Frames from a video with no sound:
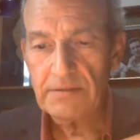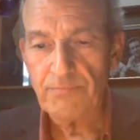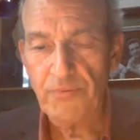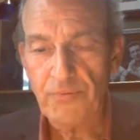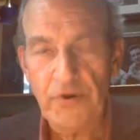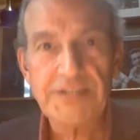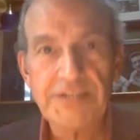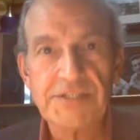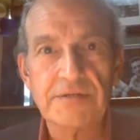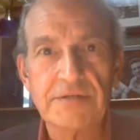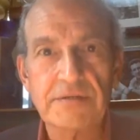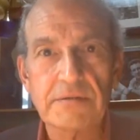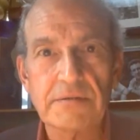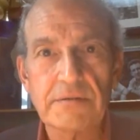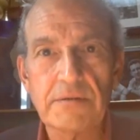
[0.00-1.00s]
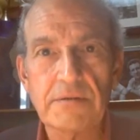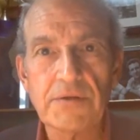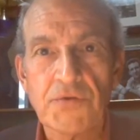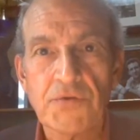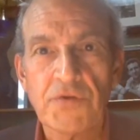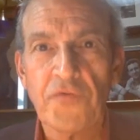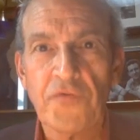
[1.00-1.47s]
pressed
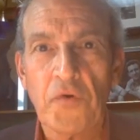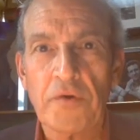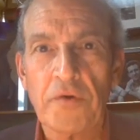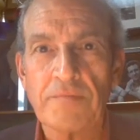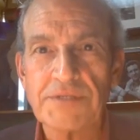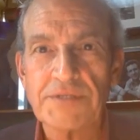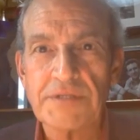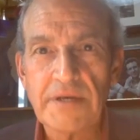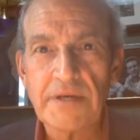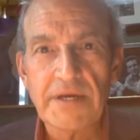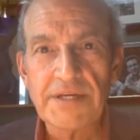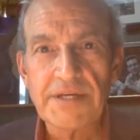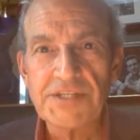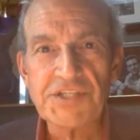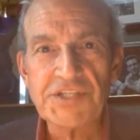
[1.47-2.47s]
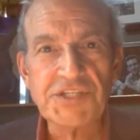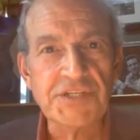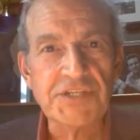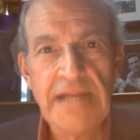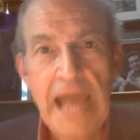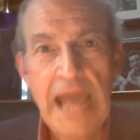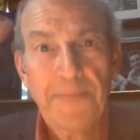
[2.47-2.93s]
uniforms,
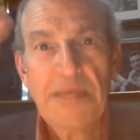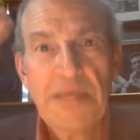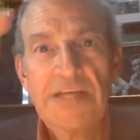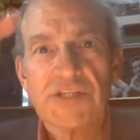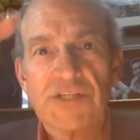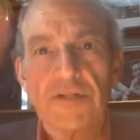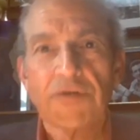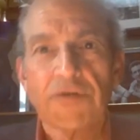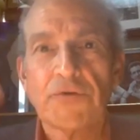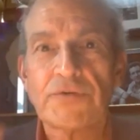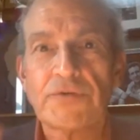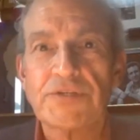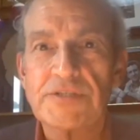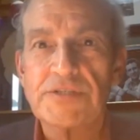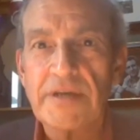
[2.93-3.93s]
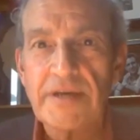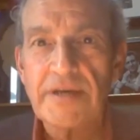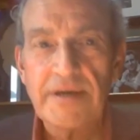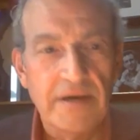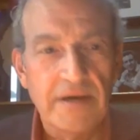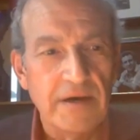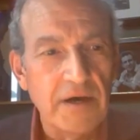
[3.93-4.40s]
snappy salutes,
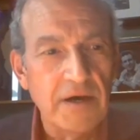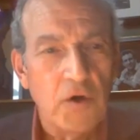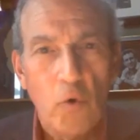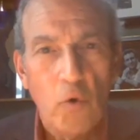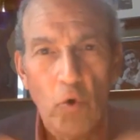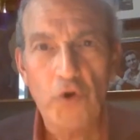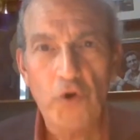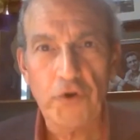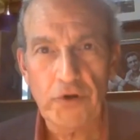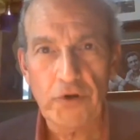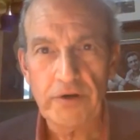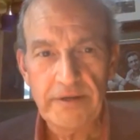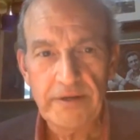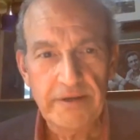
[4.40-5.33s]
order,